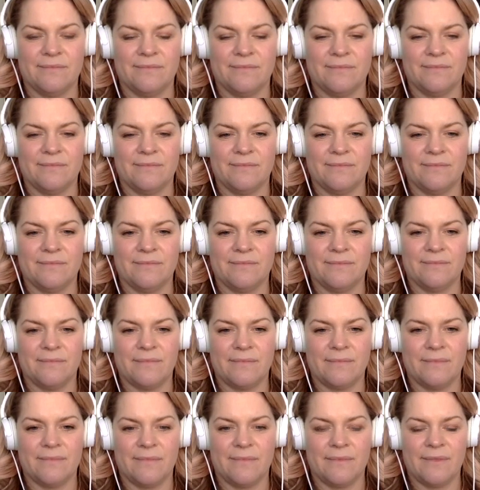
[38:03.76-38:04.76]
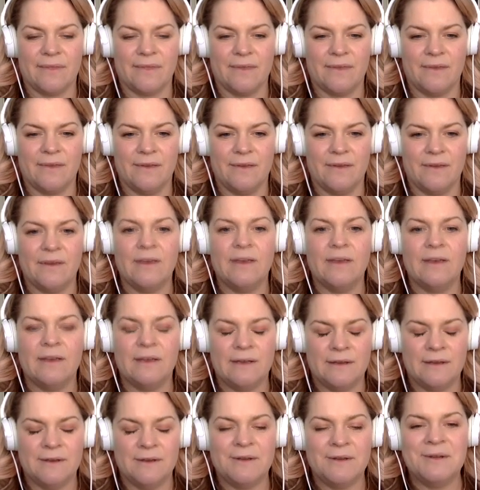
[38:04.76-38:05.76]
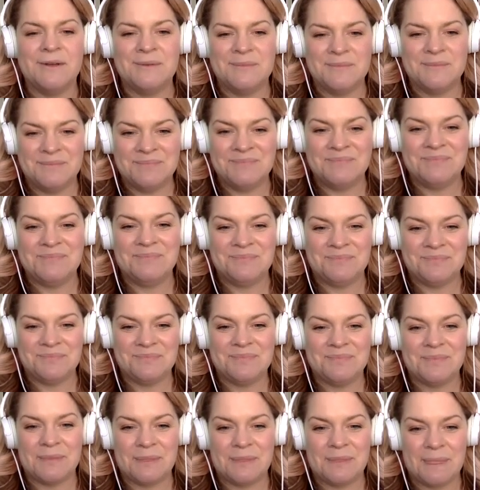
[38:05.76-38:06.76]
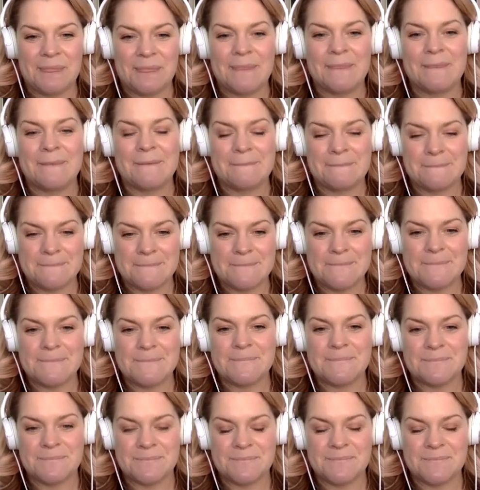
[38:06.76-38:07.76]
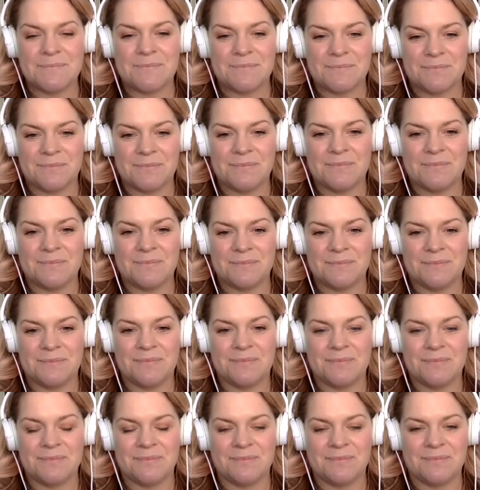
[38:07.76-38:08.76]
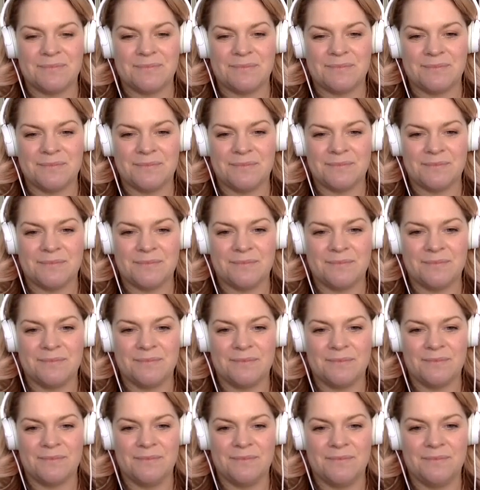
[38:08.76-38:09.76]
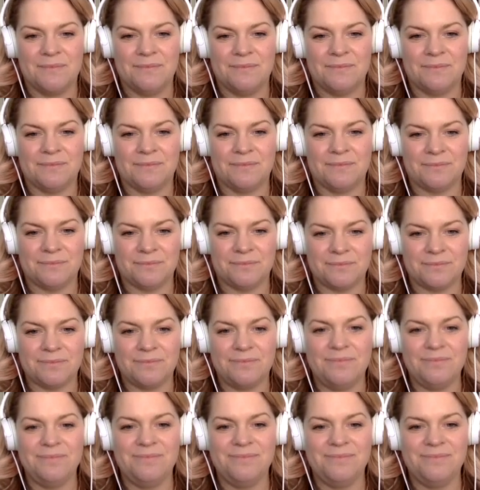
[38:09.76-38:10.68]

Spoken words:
This person isn't speaking.